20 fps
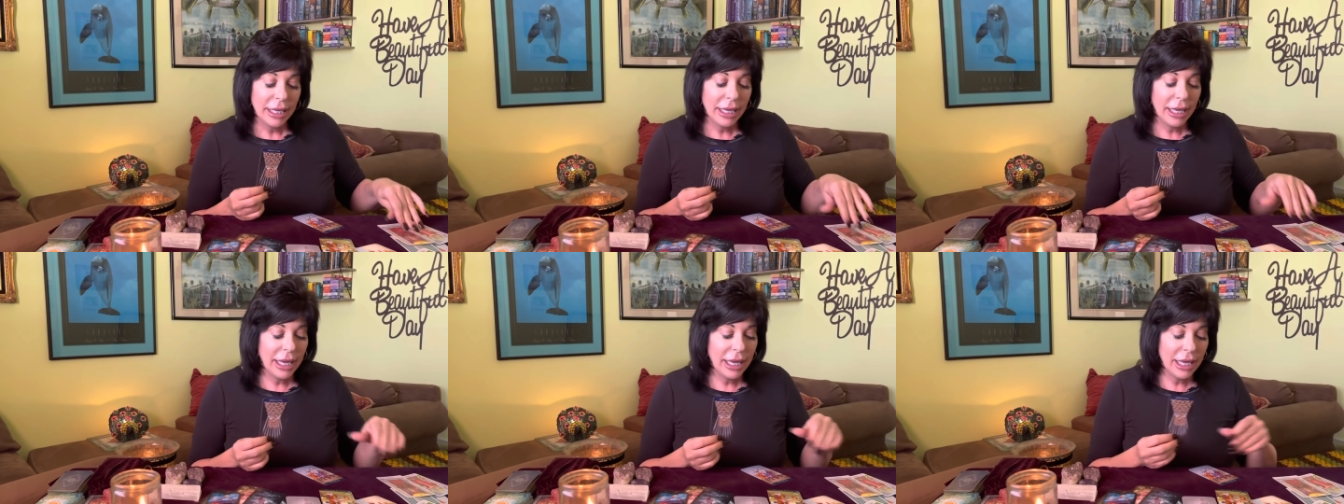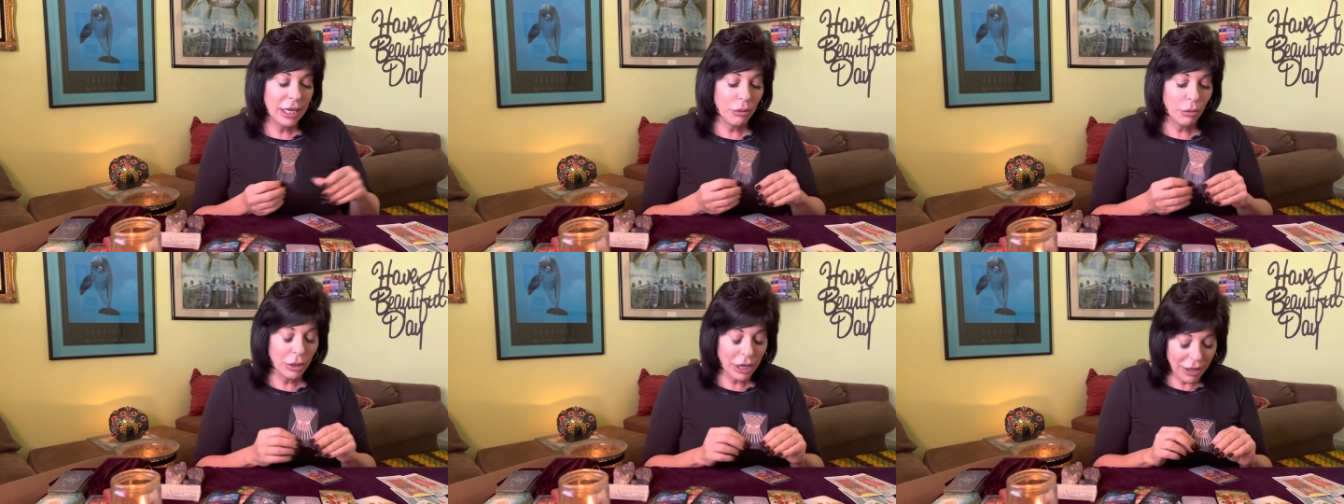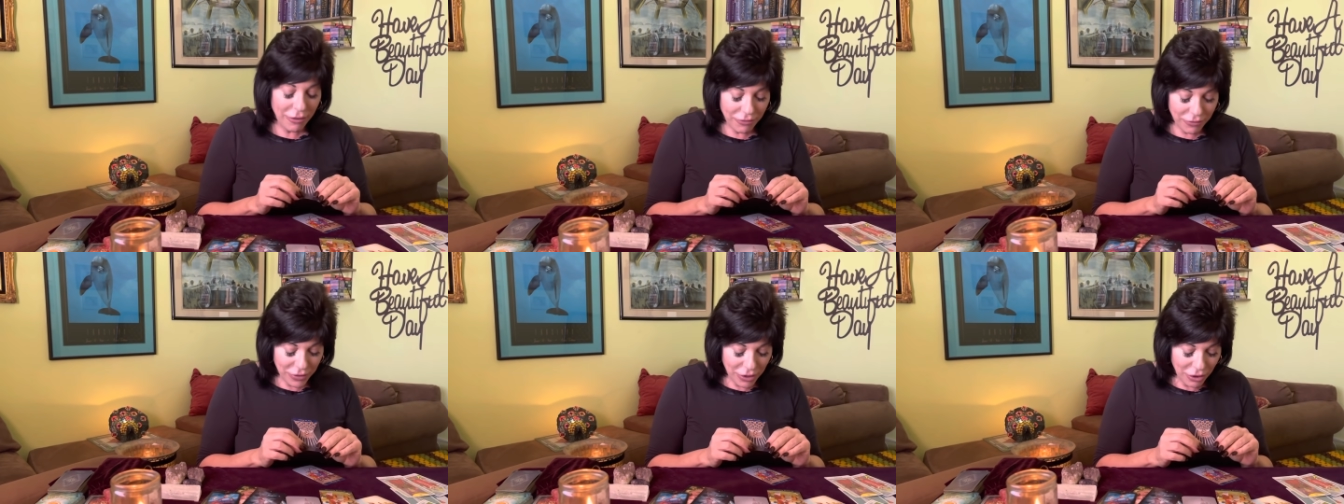And what I
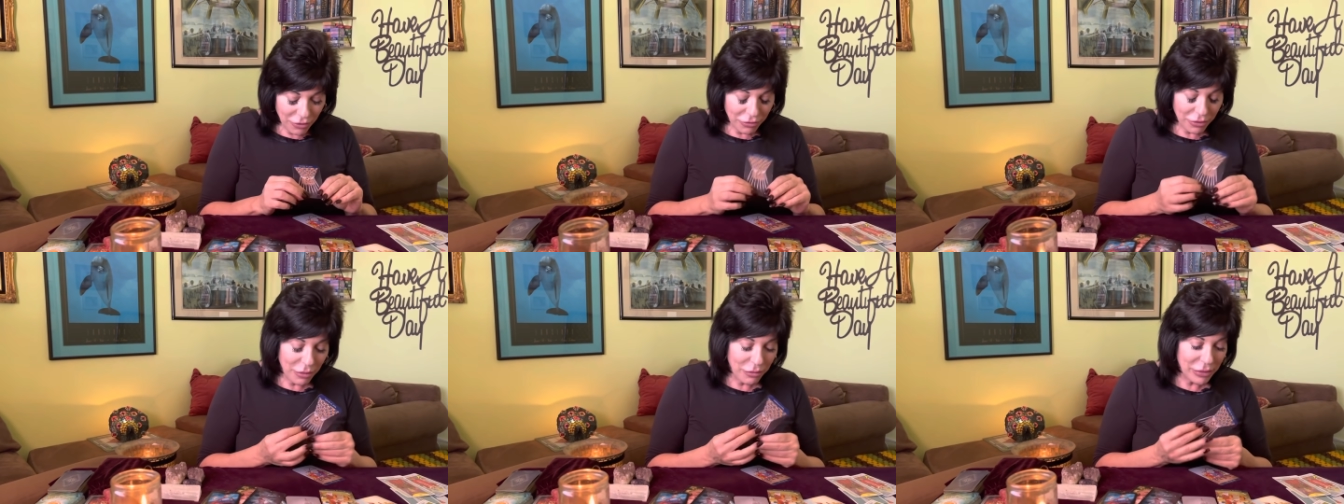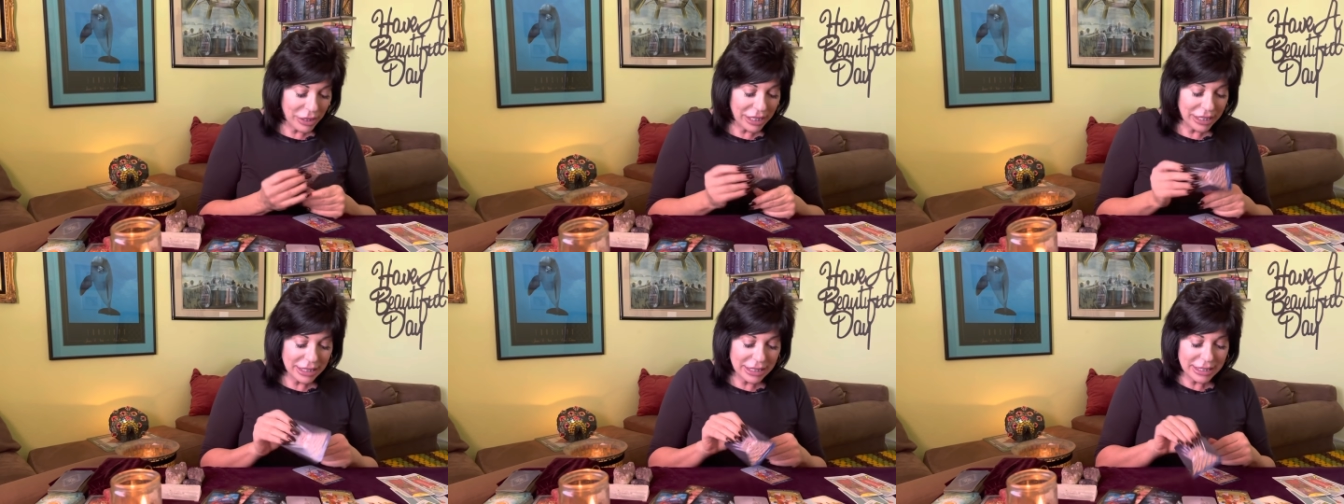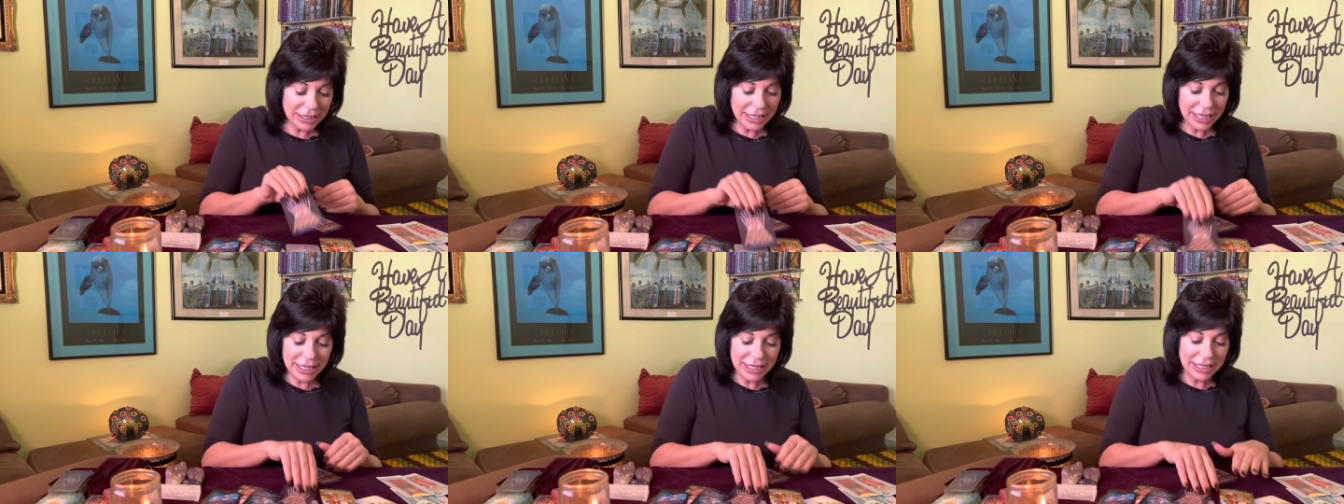feel from
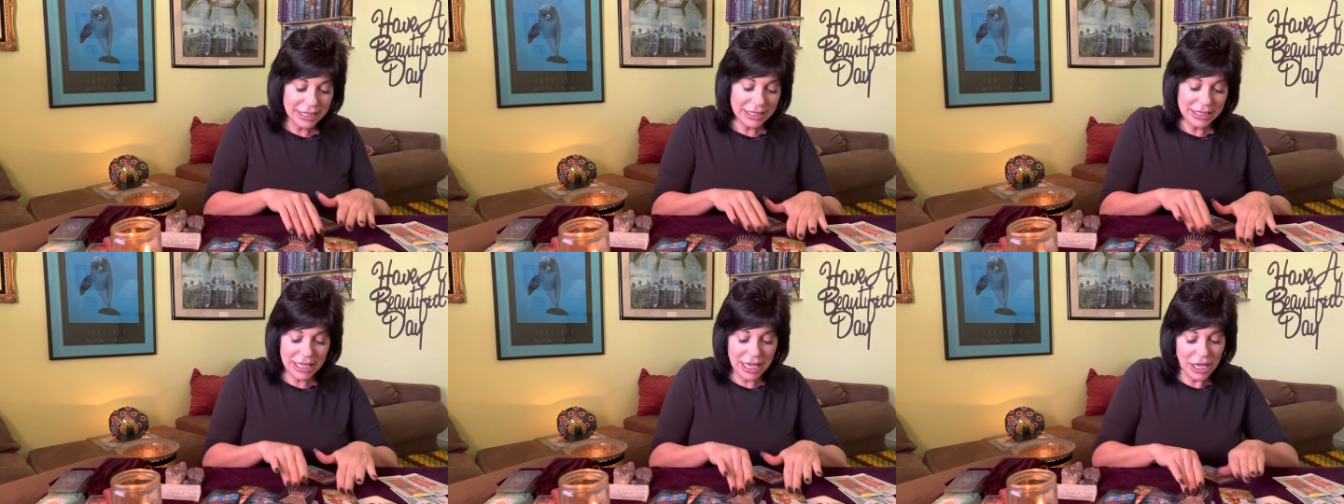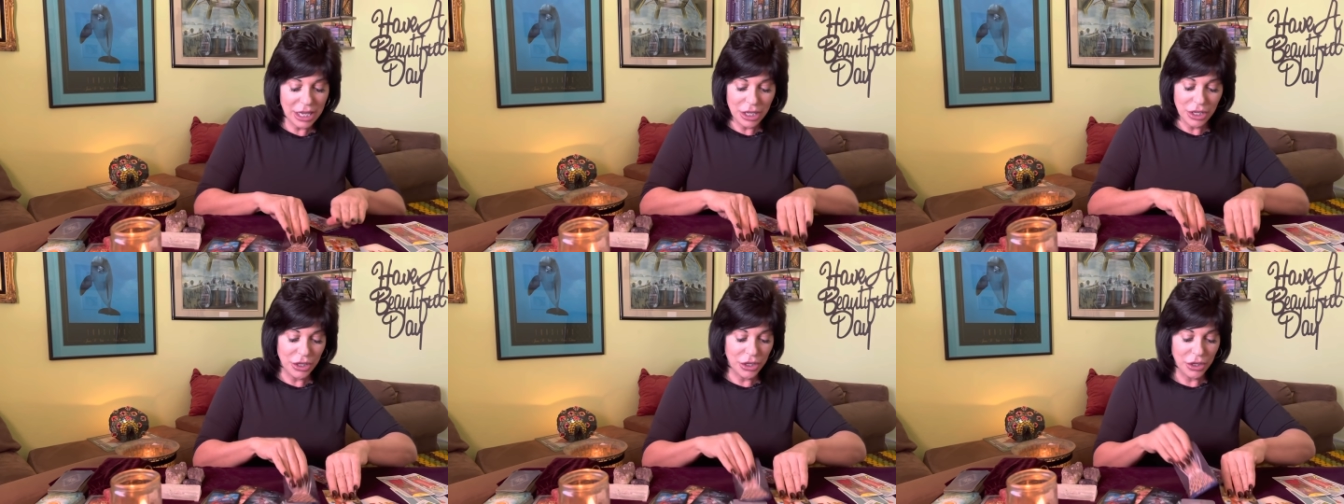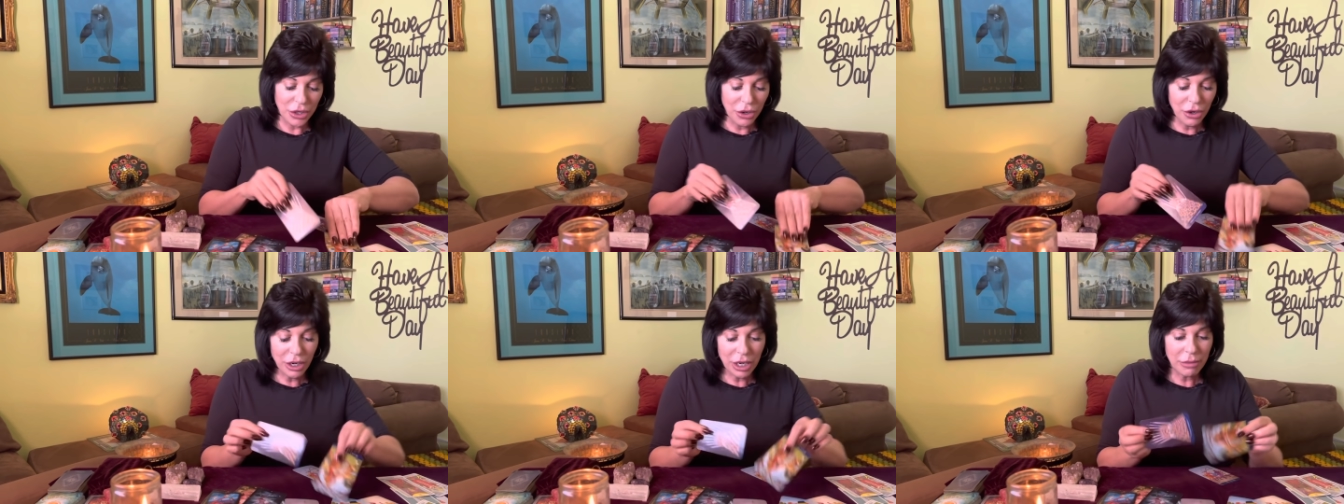this is
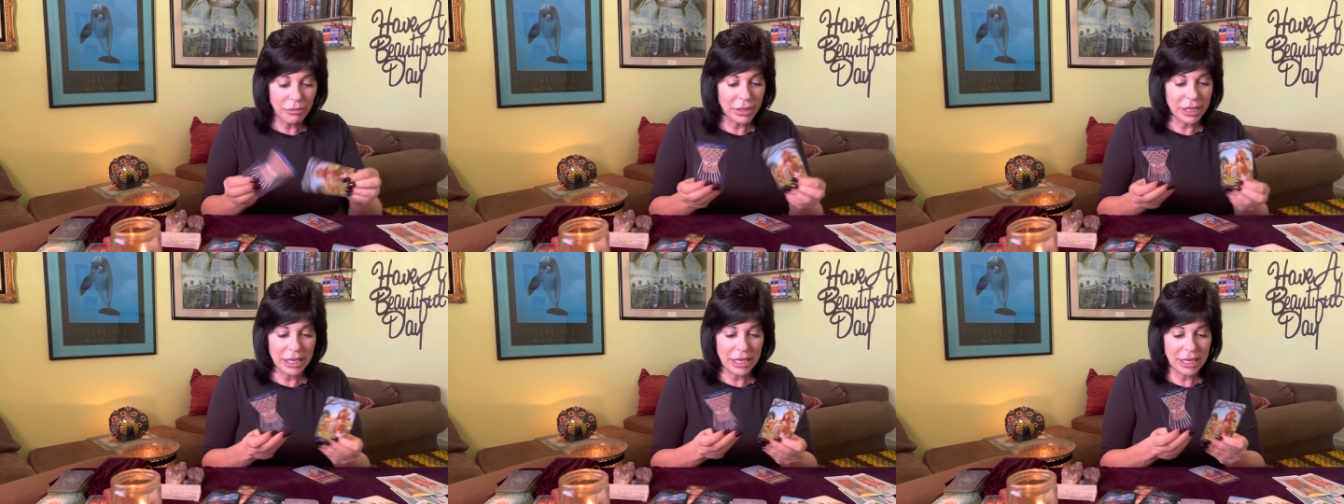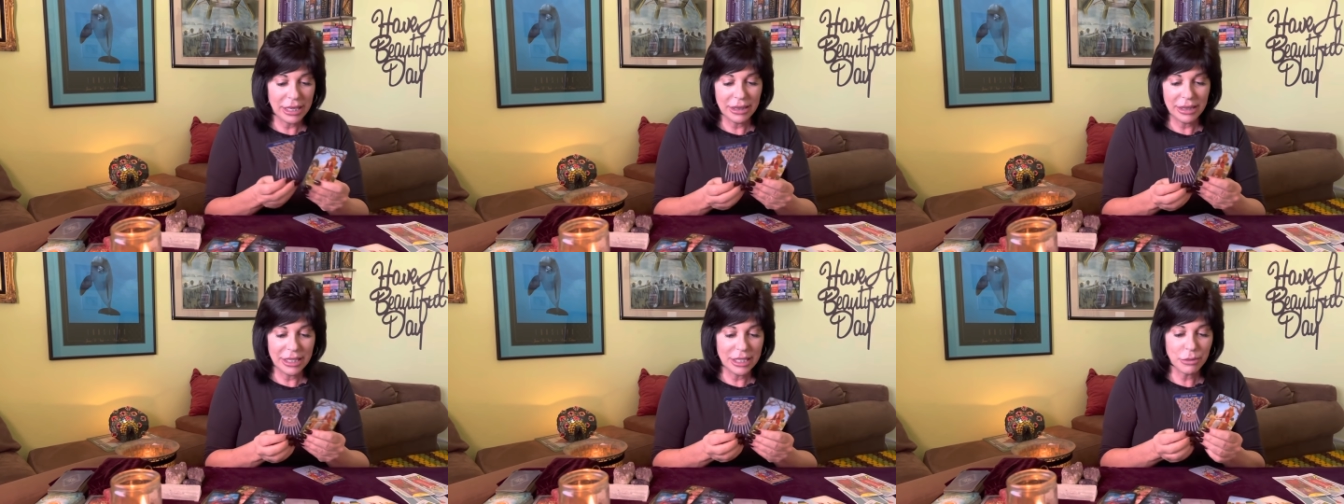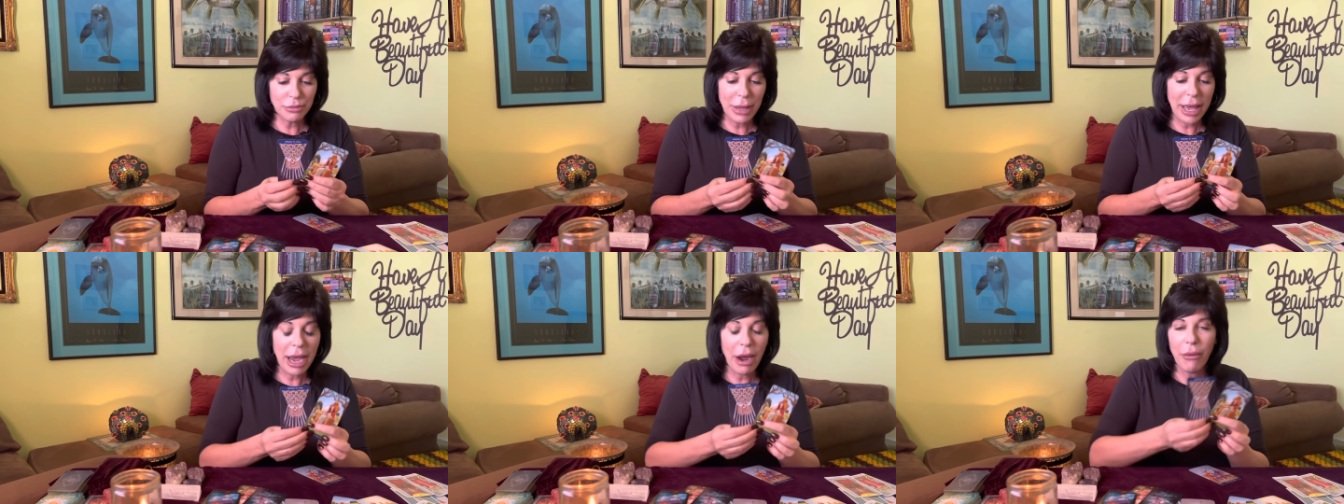you're going to be in this
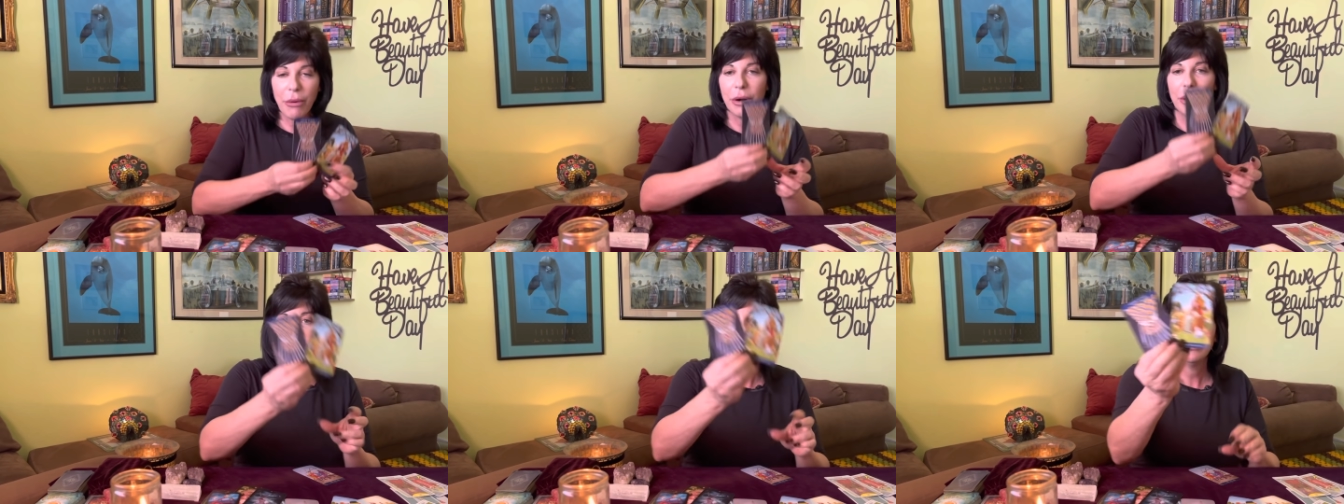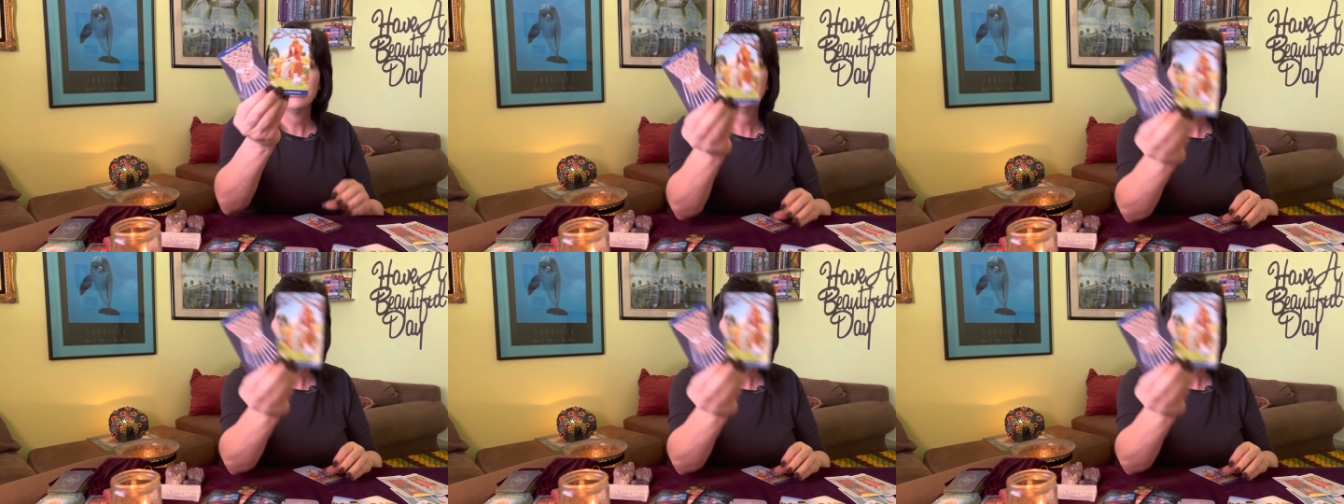power,